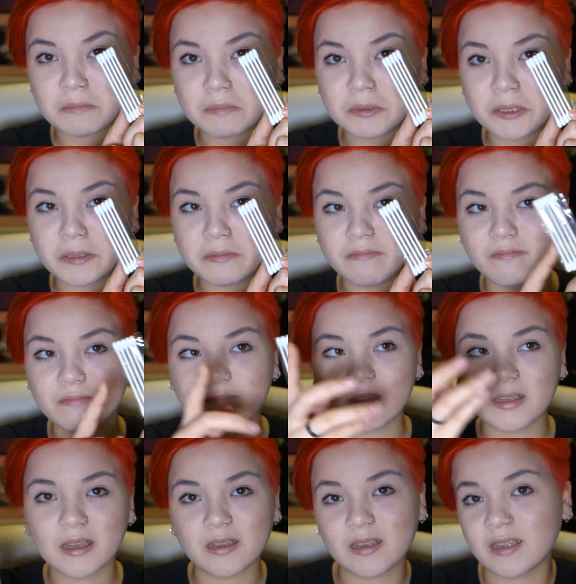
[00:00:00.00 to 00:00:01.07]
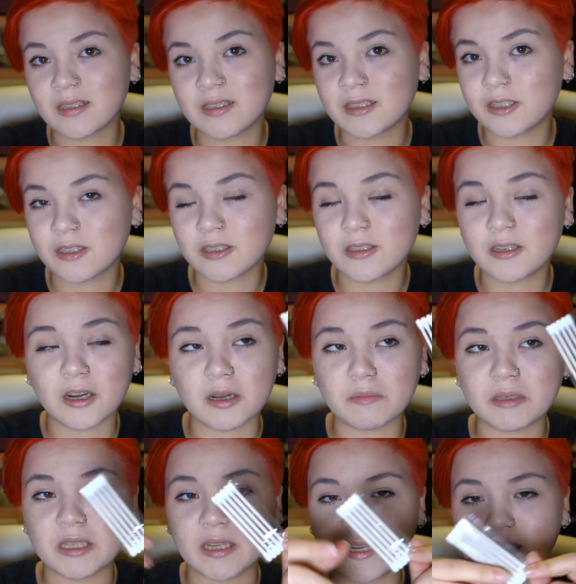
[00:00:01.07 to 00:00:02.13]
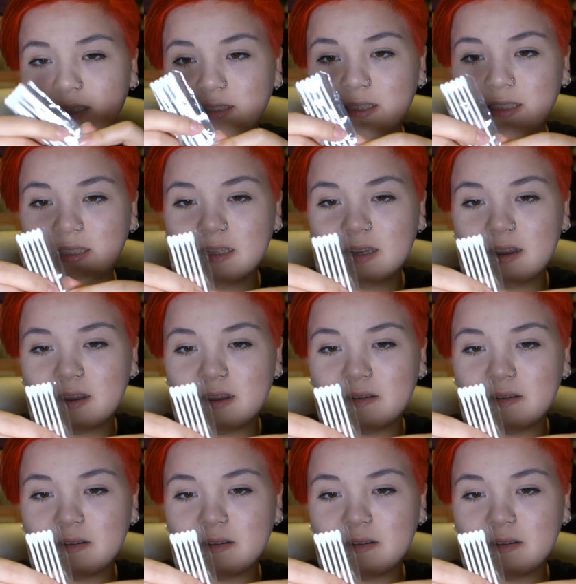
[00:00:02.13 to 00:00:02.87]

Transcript: but I guess it could come in handy.